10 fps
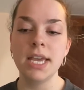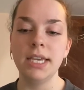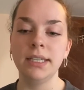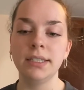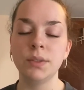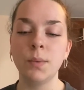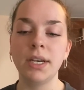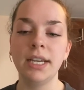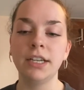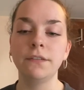is
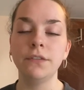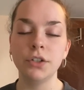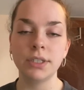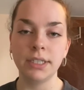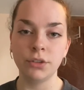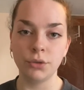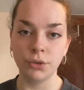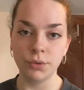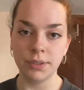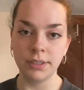when Nick first
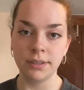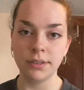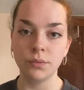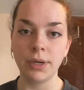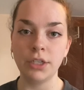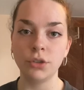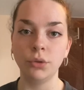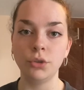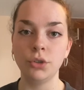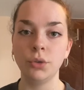introduces
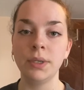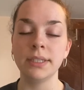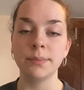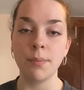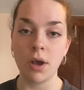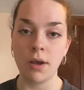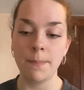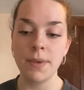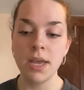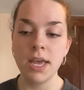Rachel to his mom.